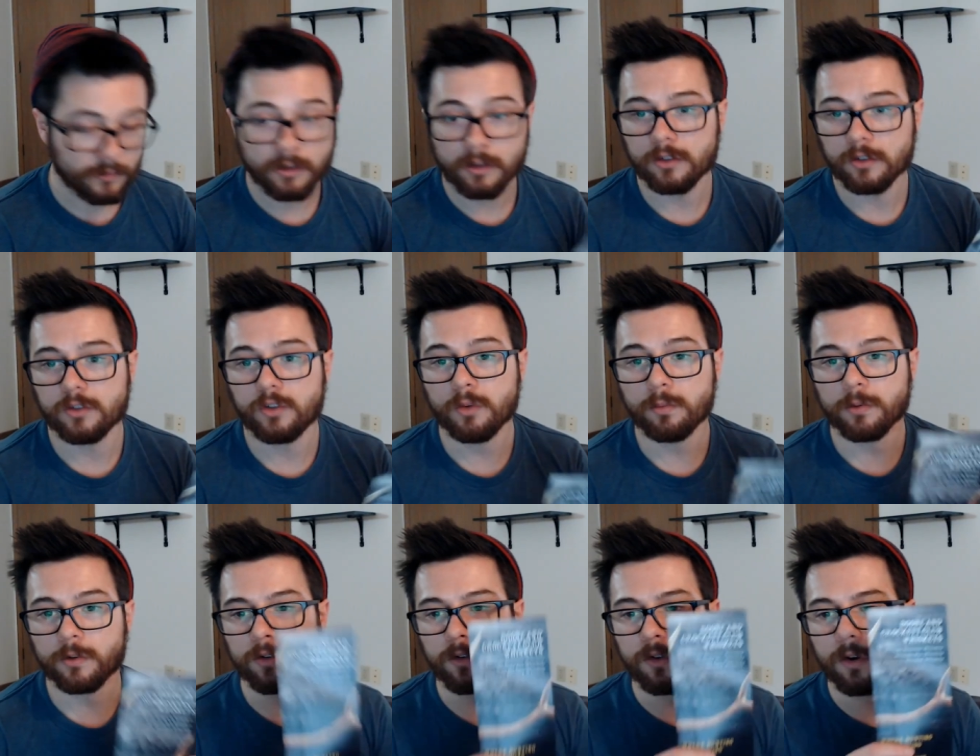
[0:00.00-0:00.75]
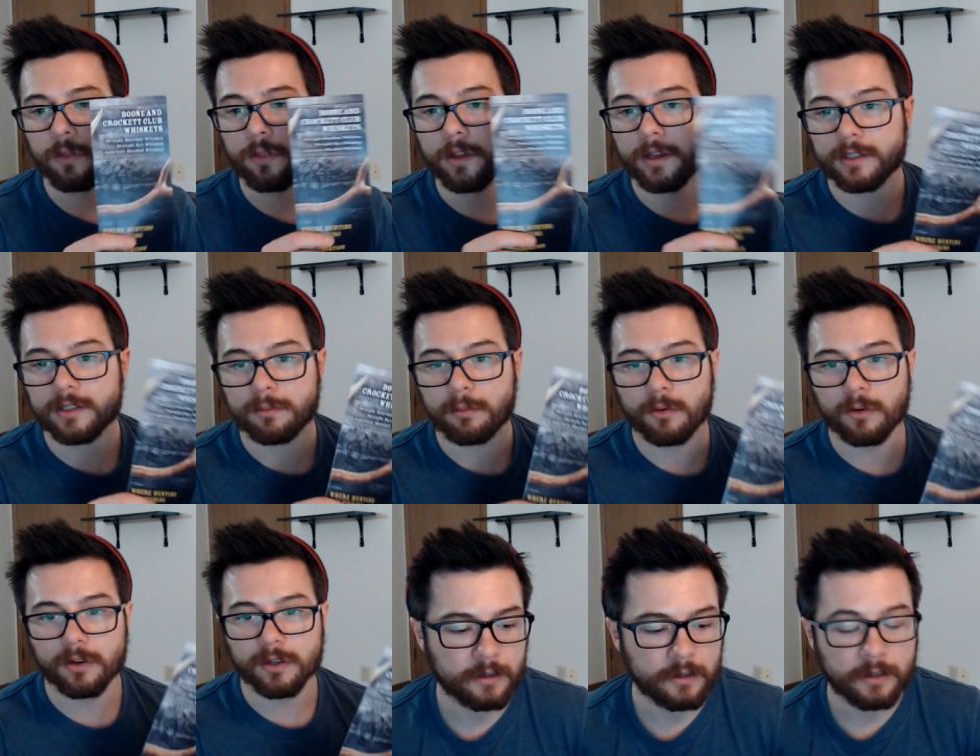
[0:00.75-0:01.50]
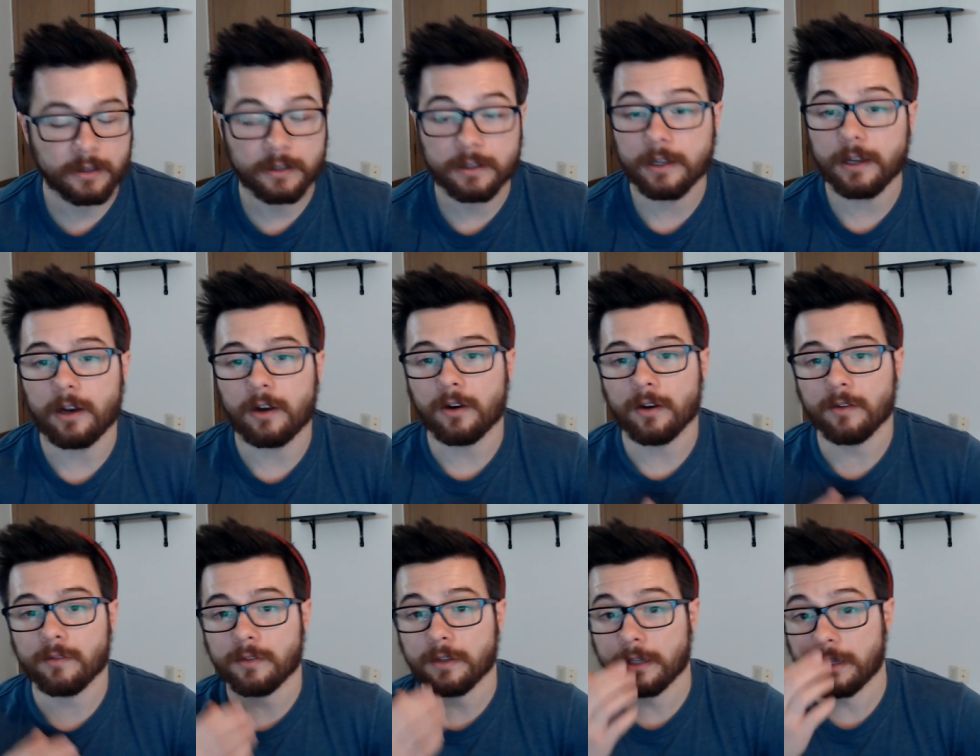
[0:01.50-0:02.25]
Super cool. Thanks, boys. Yeah, I'll
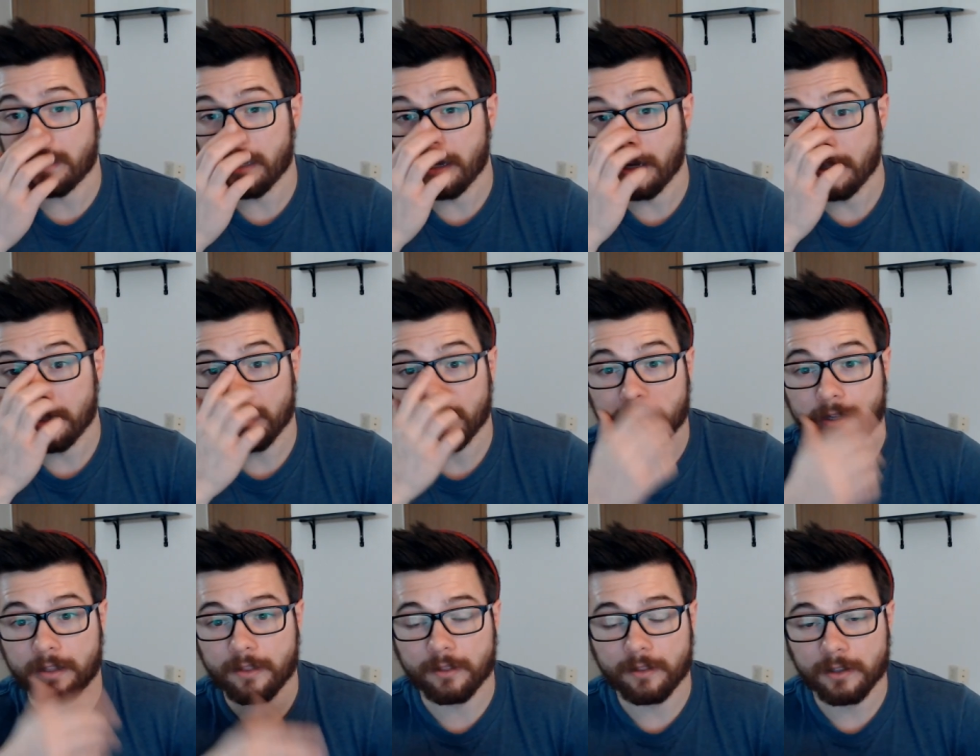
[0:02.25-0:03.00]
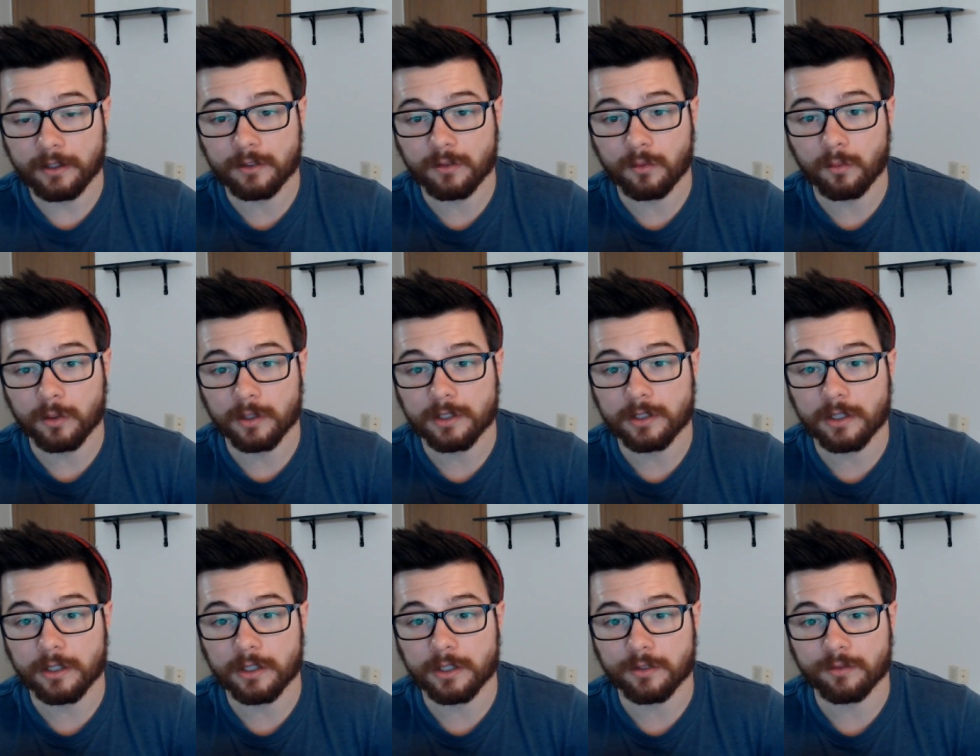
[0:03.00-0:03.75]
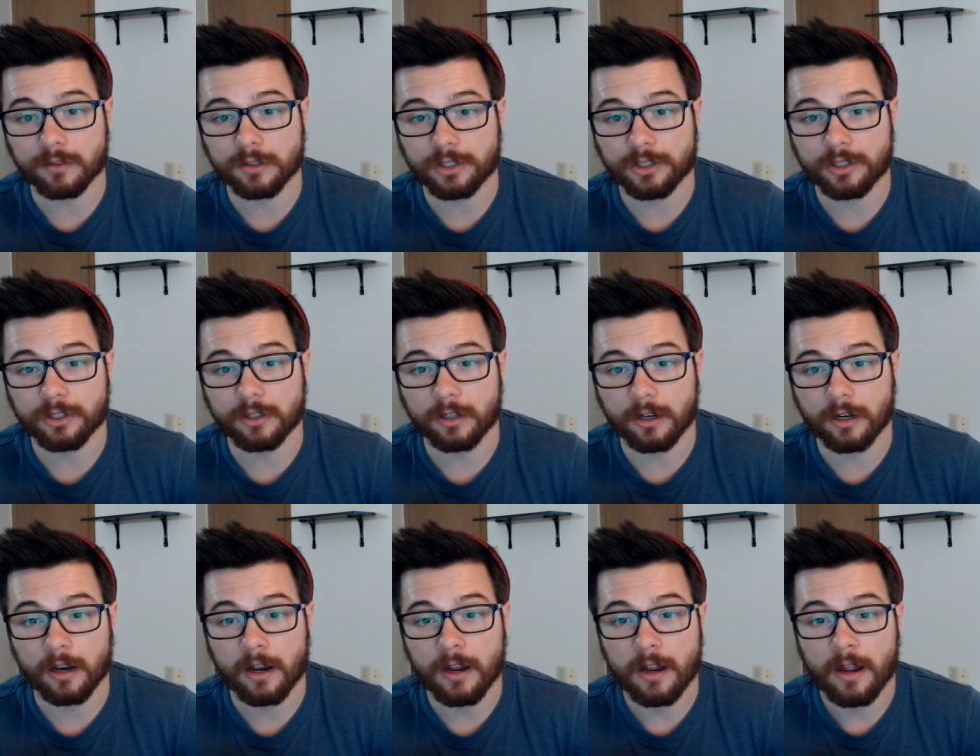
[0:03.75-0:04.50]
have to get uh, these whiskeys for
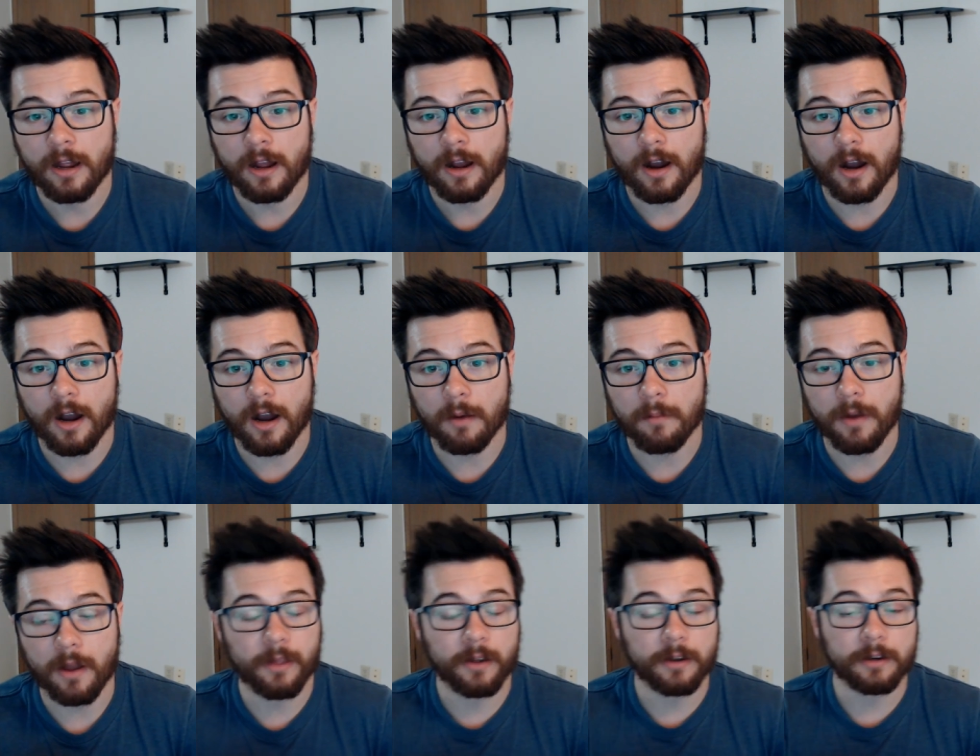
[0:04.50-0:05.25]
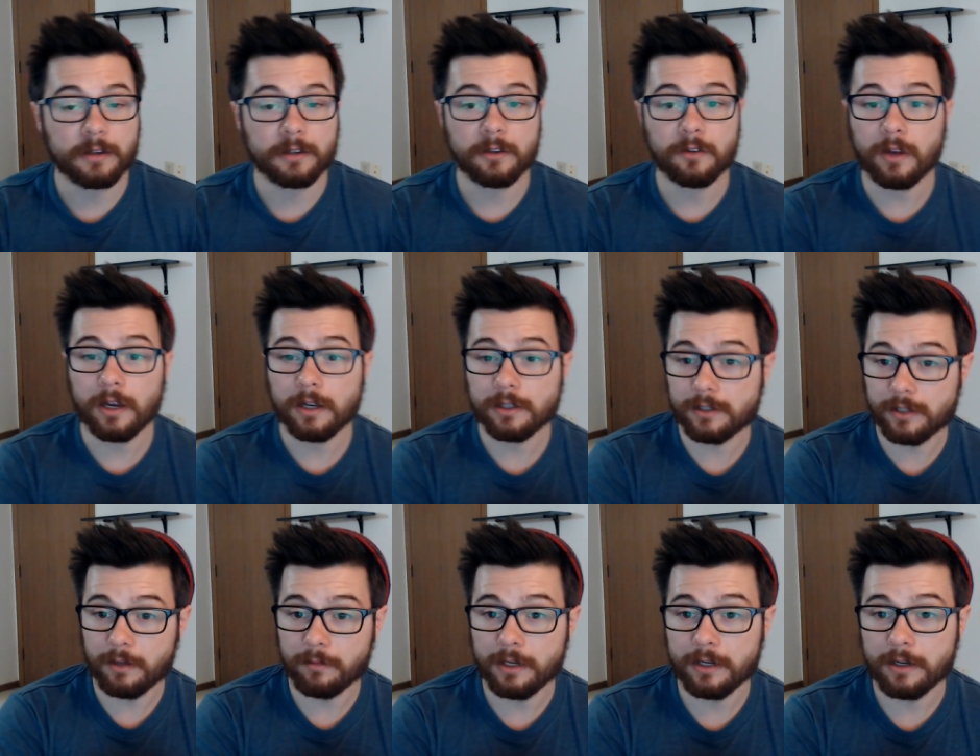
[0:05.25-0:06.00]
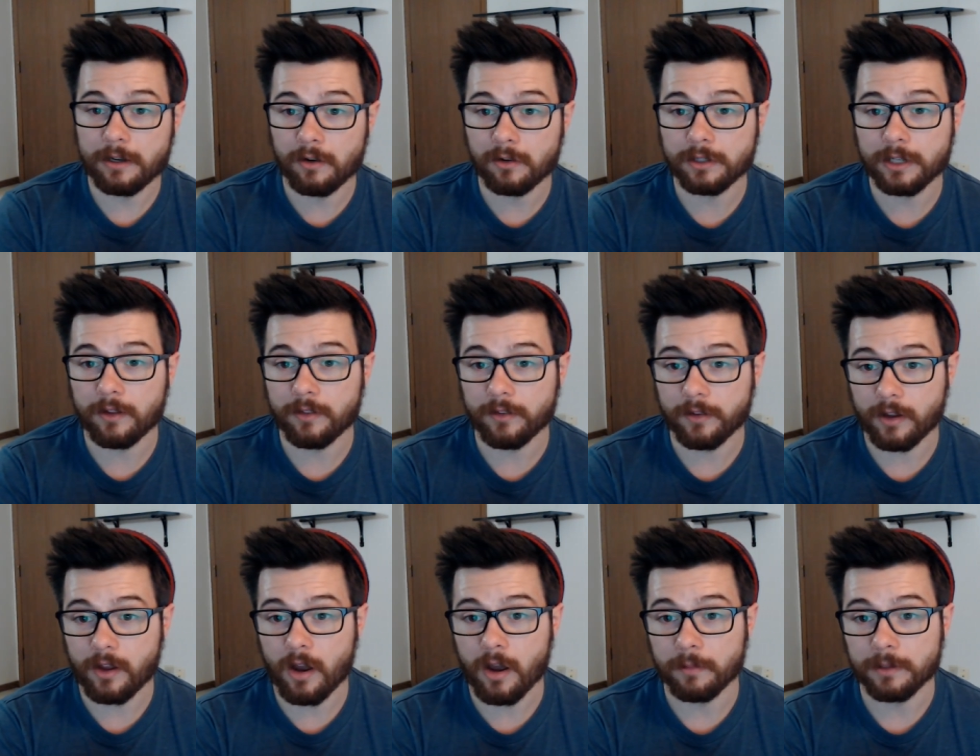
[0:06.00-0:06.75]
sure. Um, and then you guys let me know down in
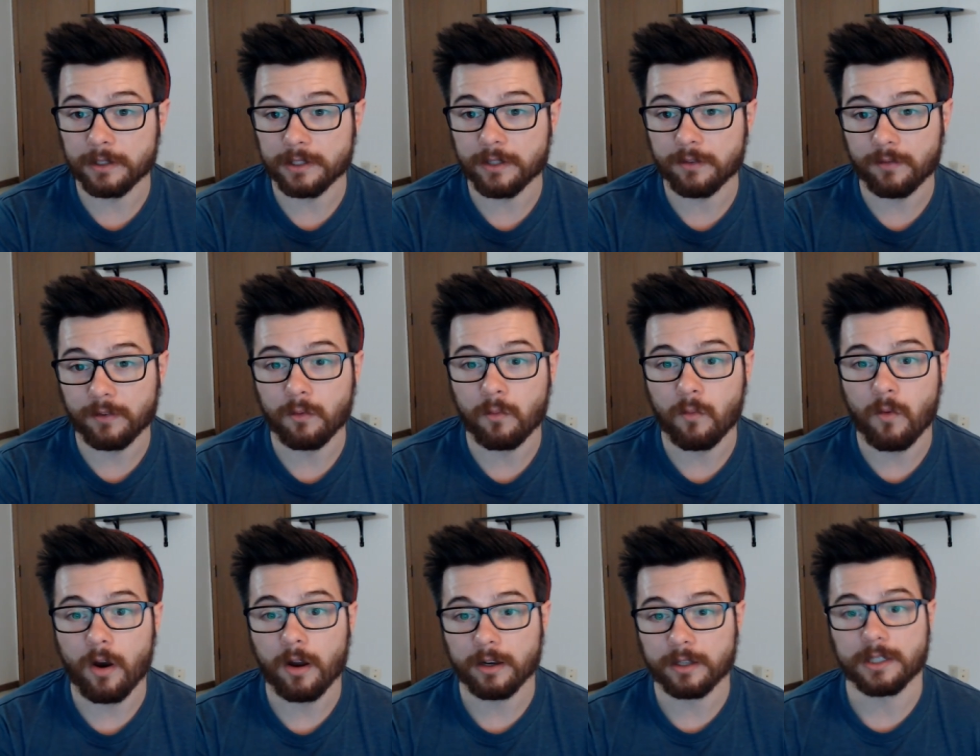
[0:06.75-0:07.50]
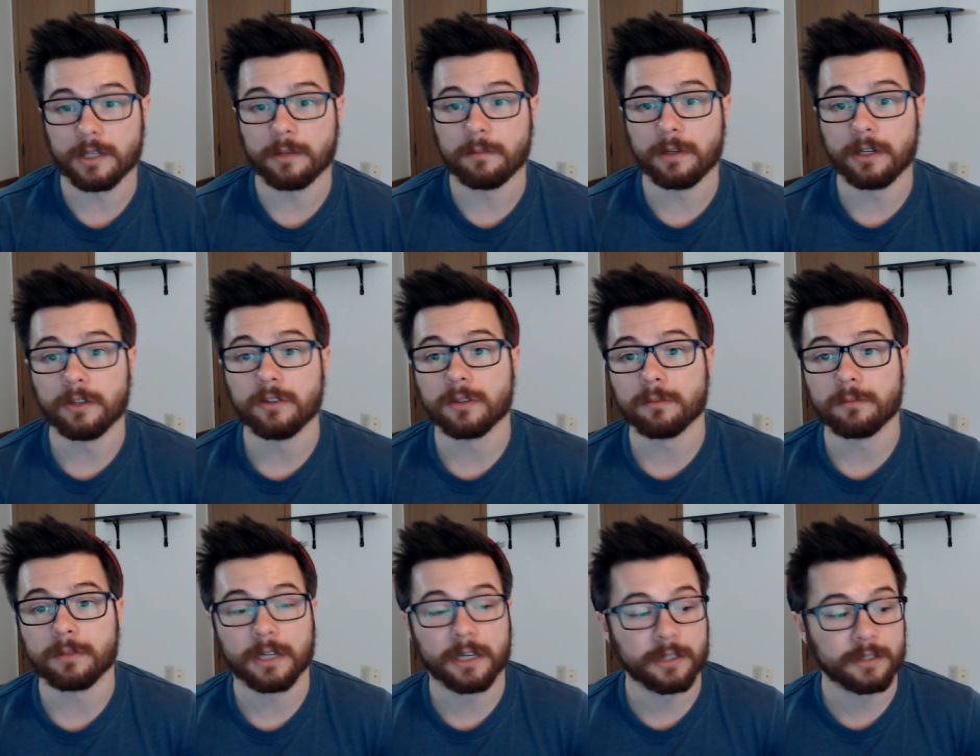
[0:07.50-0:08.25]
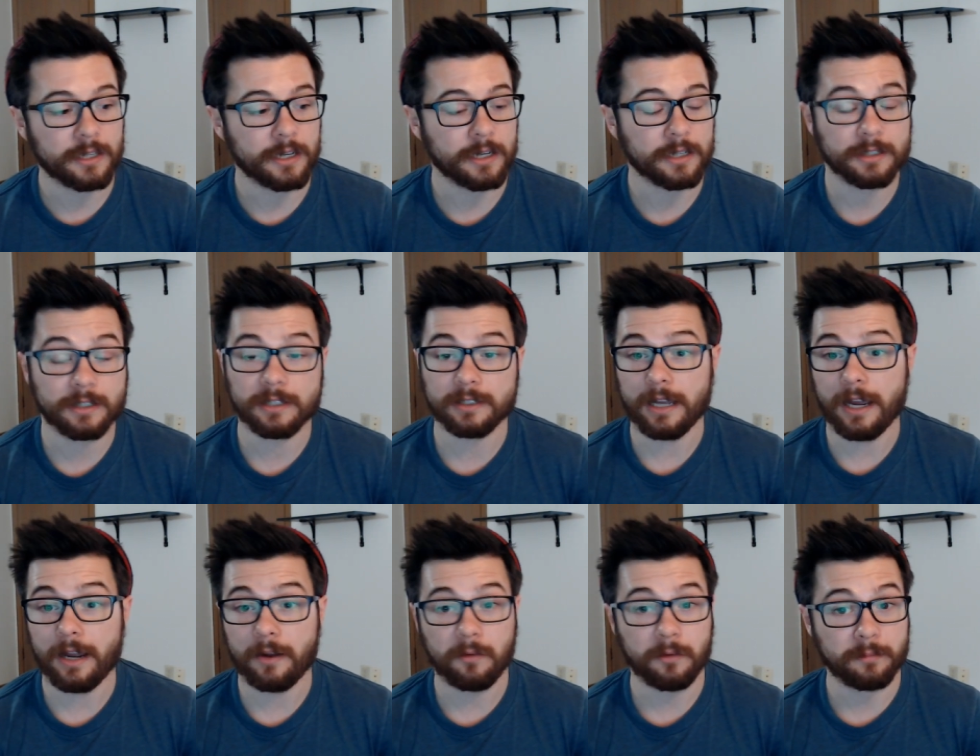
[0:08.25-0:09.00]
the comments if you'd want to see me do some taste tests, because
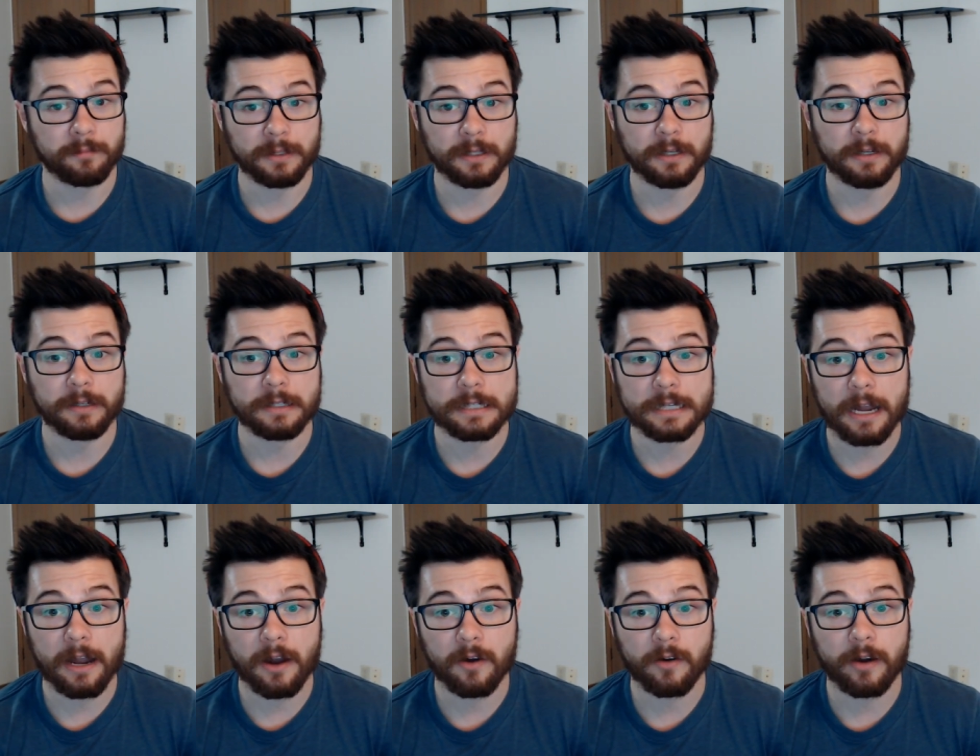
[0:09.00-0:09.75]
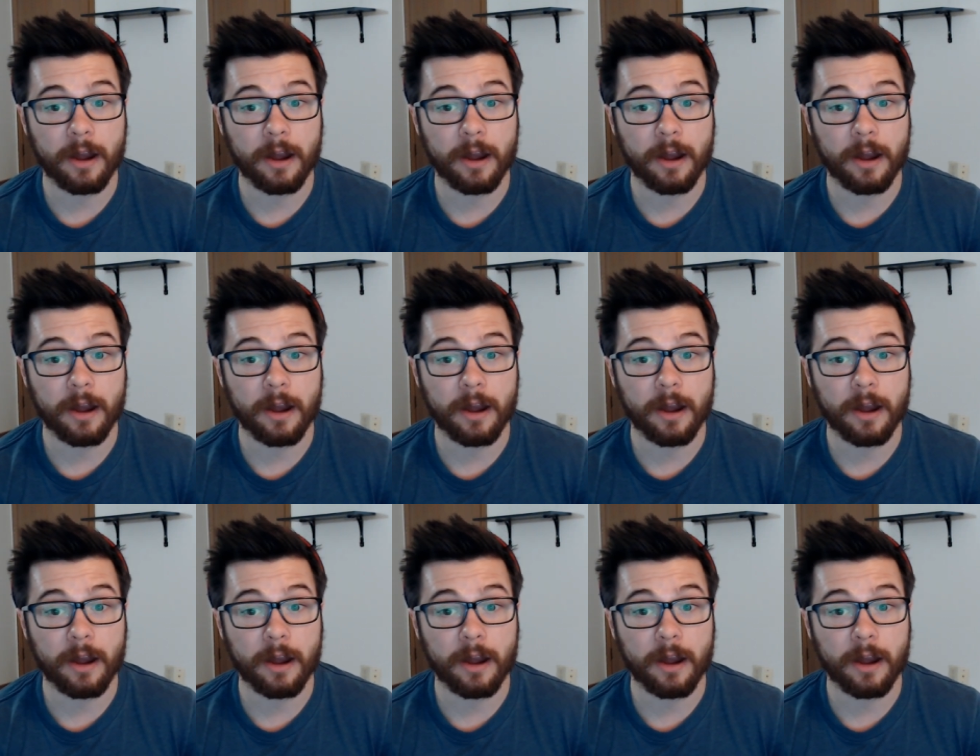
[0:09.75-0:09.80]
I would be down.